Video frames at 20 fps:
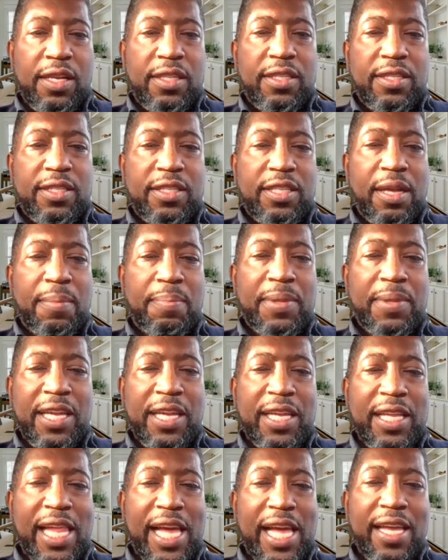
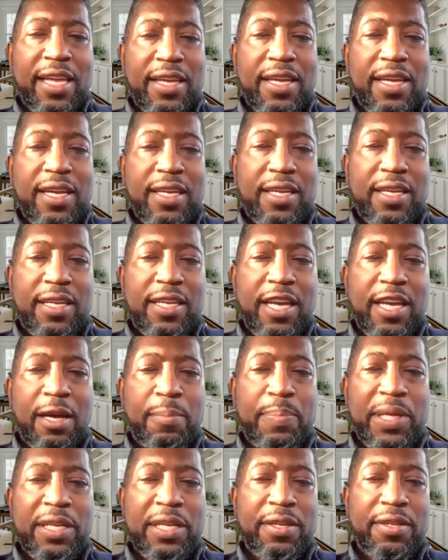Something like
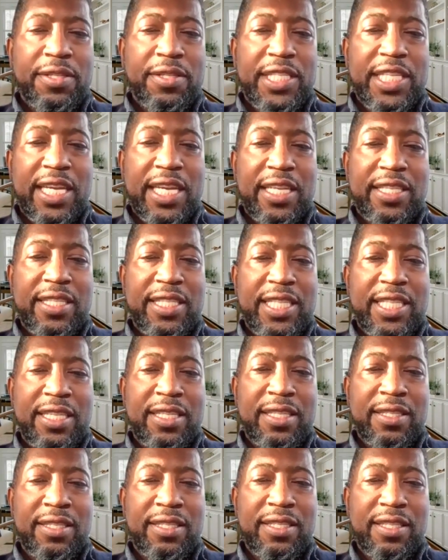cupping your
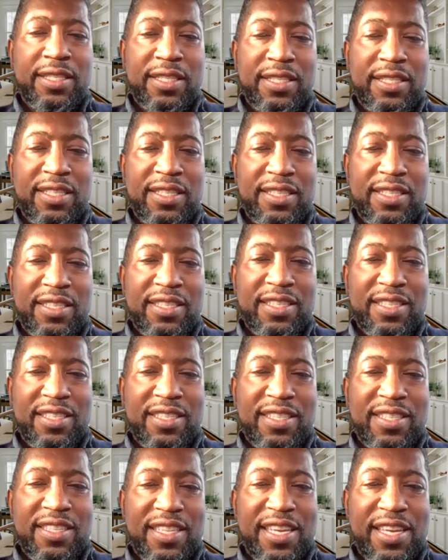testes
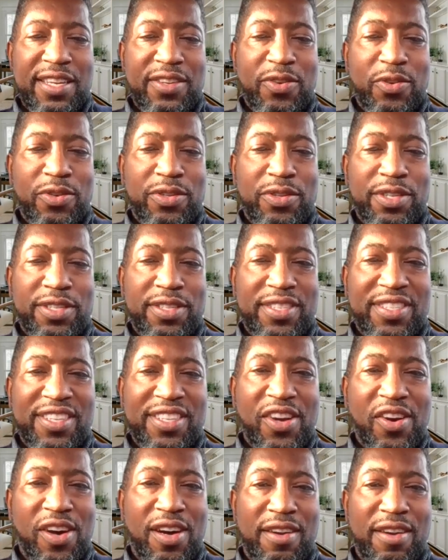in order to
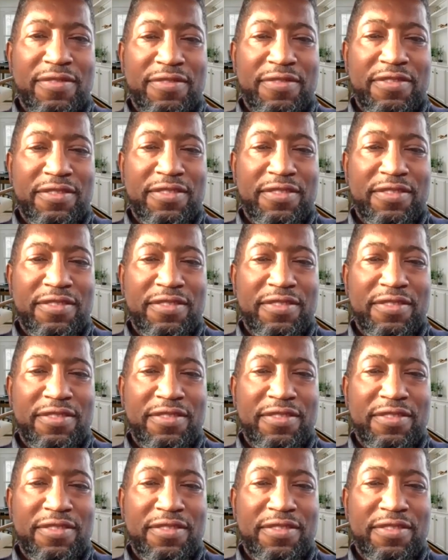cough.